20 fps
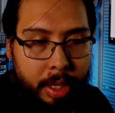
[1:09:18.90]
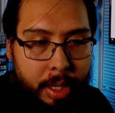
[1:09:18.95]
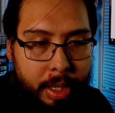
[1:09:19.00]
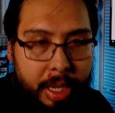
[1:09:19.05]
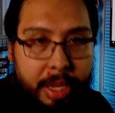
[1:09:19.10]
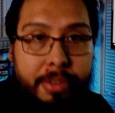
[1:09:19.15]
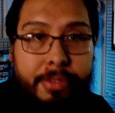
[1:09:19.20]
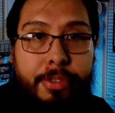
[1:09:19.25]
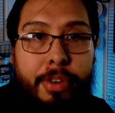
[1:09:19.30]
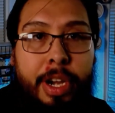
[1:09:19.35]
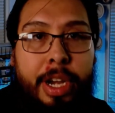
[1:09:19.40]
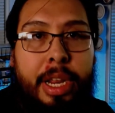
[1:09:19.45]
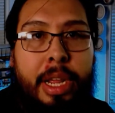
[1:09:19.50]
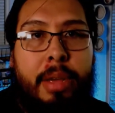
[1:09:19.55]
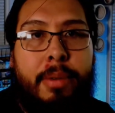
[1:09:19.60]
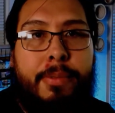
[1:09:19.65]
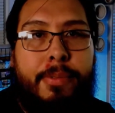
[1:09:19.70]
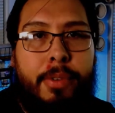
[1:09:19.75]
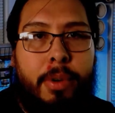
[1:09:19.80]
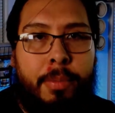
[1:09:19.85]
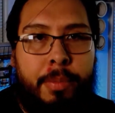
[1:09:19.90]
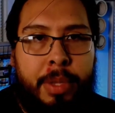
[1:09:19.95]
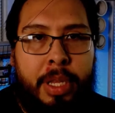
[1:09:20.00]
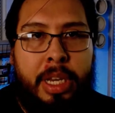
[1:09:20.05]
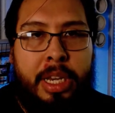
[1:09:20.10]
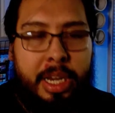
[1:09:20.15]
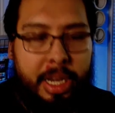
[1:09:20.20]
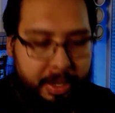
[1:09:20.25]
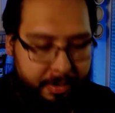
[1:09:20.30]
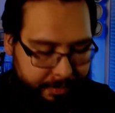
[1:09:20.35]
Hey, Freddie, I'm from the
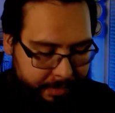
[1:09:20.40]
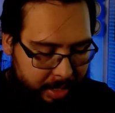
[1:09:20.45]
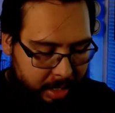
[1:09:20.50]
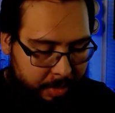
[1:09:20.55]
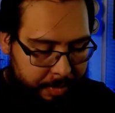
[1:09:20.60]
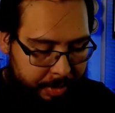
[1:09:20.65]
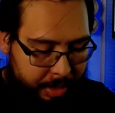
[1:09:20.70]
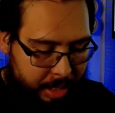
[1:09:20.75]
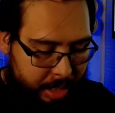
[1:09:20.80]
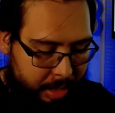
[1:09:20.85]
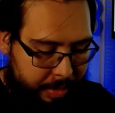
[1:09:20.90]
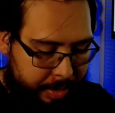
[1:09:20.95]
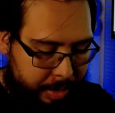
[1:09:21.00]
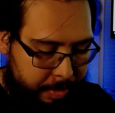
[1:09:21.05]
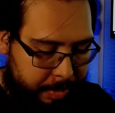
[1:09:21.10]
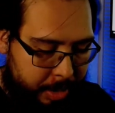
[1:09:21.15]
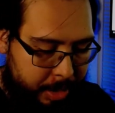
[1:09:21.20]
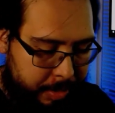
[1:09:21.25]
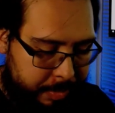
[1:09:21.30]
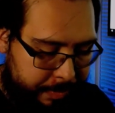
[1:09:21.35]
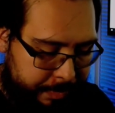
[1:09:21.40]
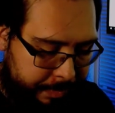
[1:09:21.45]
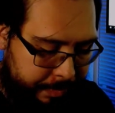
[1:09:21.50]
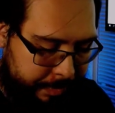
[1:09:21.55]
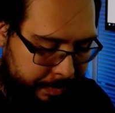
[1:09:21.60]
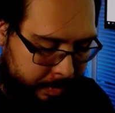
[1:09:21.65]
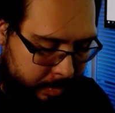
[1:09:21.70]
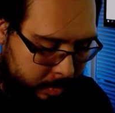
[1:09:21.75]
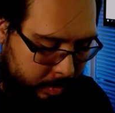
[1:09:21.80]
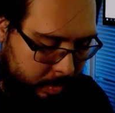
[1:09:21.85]
DFW area, bro.
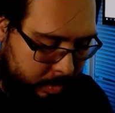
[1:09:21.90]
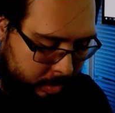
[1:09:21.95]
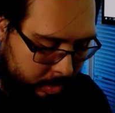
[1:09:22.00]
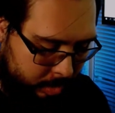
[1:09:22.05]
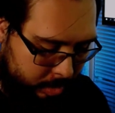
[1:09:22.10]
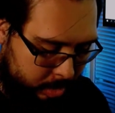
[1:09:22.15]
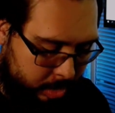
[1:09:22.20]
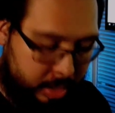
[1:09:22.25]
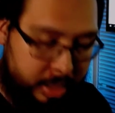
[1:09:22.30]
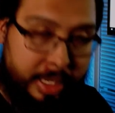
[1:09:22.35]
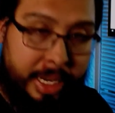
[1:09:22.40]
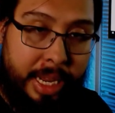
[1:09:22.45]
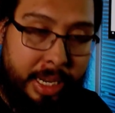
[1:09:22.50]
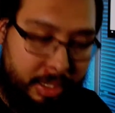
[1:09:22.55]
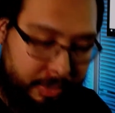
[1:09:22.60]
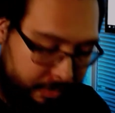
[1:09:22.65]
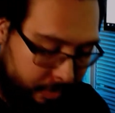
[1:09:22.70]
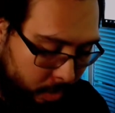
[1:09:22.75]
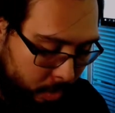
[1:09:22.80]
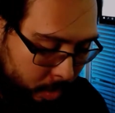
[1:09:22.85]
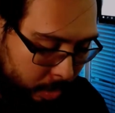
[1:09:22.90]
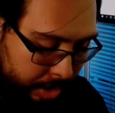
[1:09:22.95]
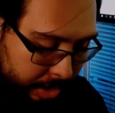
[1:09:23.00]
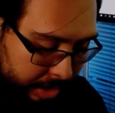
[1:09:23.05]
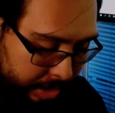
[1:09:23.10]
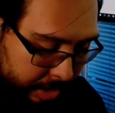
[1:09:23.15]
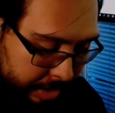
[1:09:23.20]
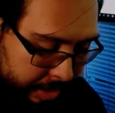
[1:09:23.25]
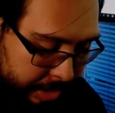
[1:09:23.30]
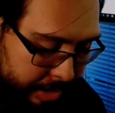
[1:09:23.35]
Dallas-Fort
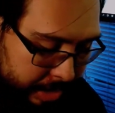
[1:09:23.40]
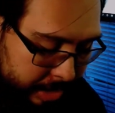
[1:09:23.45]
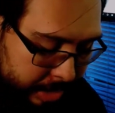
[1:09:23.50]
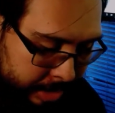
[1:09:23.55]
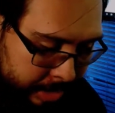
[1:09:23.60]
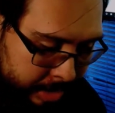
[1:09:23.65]
Worth area.